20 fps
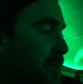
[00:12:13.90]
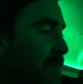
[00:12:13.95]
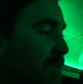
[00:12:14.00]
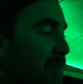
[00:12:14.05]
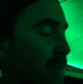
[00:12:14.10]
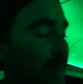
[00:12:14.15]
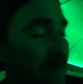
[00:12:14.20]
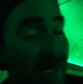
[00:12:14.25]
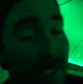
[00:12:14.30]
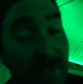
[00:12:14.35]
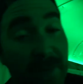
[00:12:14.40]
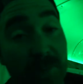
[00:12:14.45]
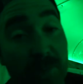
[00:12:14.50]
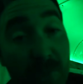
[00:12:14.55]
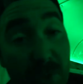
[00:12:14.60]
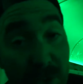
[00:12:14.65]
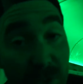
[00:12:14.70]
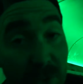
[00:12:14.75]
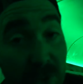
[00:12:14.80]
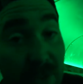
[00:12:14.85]
from being on the
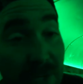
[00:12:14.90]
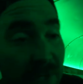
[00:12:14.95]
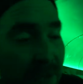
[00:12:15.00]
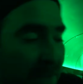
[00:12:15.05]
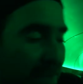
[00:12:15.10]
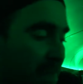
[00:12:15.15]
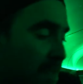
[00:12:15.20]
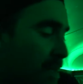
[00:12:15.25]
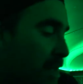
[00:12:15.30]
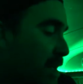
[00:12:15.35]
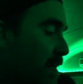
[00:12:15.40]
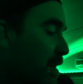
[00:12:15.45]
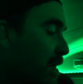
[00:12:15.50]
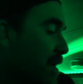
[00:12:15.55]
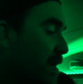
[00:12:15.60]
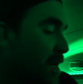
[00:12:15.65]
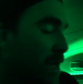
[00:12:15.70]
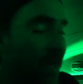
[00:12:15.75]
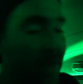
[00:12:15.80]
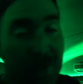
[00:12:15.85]
road.
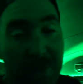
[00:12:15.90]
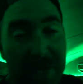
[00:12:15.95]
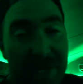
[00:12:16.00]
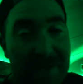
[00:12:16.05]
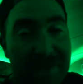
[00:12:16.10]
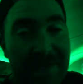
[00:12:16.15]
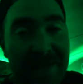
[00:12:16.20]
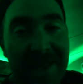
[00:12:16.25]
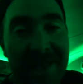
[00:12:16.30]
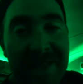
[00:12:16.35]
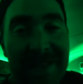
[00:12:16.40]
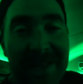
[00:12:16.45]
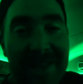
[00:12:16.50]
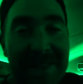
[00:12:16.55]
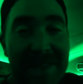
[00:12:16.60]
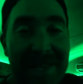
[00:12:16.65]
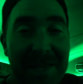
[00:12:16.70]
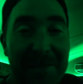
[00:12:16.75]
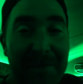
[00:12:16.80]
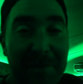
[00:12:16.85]
Otherwise,
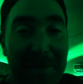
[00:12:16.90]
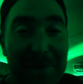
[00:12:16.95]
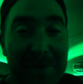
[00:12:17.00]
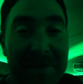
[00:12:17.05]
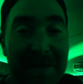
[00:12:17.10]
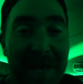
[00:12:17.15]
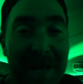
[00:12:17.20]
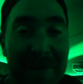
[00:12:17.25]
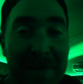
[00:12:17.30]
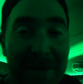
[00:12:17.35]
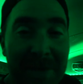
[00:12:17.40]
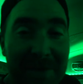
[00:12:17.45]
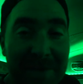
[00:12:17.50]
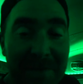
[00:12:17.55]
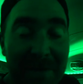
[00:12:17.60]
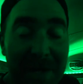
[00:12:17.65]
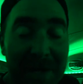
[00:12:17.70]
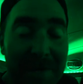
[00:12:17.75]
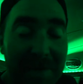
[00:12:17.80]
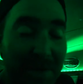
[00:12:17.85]
thank you for your time. I know it's
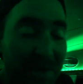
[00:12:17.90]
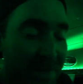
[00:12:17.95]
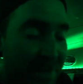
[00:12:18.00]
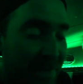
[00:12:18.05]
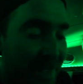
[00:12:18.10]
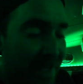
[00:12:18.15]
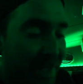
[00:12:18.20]
valuable.